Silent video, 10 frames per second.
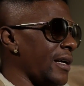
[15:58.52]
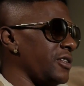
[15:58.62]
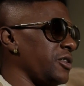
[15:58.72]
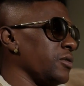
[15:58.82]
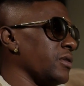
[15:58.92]

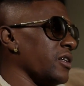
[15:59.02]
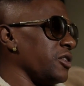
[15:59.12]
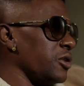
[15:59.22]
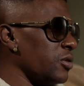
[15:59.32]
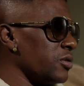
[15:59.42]
that's
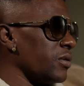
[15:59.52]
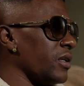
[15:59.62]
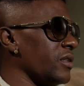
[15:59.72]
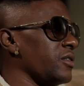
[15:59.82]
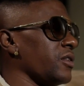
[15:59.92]
usual
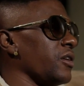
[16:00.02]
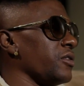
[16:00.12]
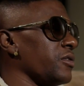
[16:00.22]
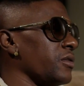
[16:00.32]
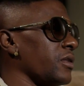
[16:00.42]
in
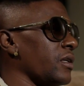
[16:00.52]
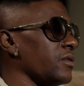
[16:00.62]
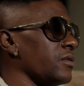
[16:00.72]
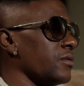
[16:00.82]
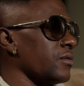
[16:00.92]
surgery. That's